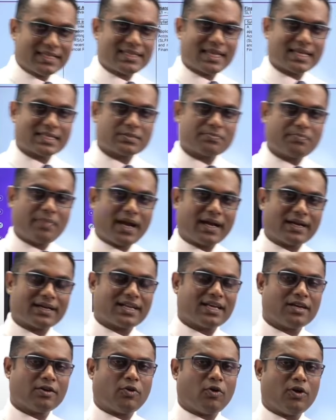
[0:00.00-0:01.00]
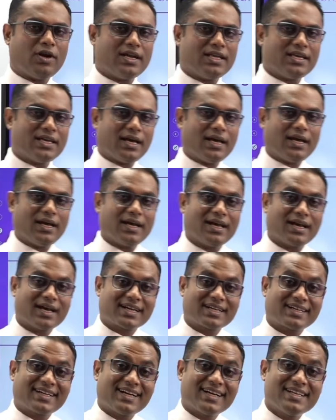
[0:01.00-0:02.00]
is expecting only a
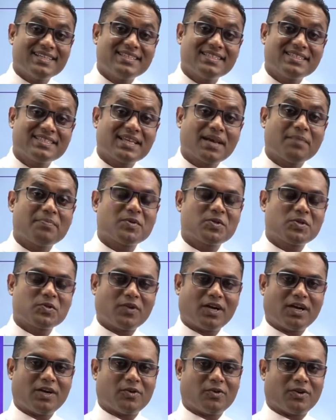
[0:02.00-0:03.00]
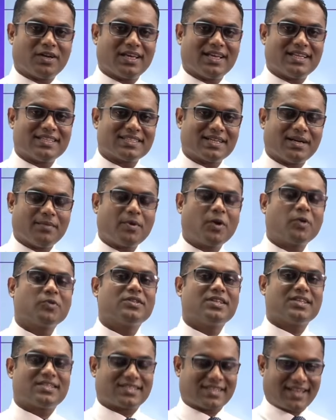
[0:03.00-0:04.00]
conceptual knowledge
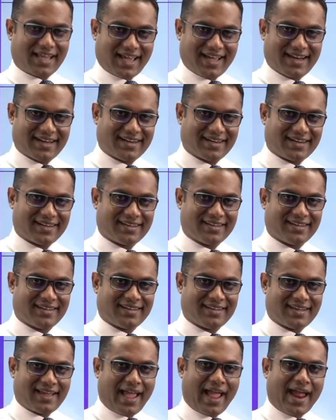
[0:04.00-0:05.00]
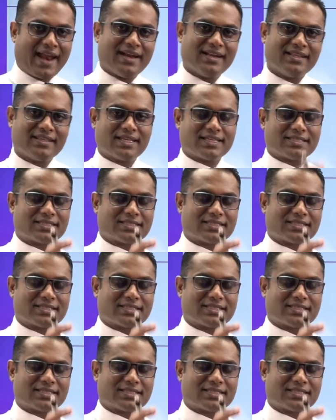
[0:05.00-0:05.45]
about the standard, and